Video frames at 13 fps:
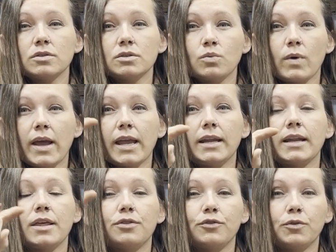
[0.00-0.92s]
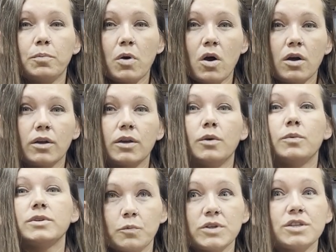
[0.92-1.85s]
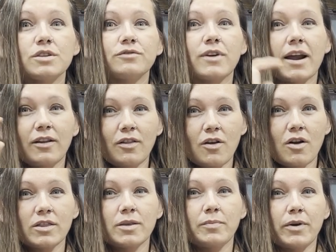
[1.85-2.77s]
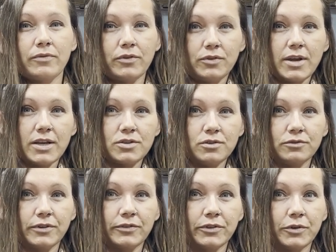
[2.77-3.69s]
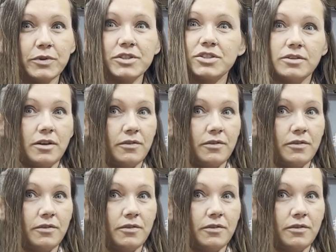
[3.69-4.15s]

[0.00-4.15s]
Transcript: Swain, and through Ponca, which is right along the Buffalo National River, which,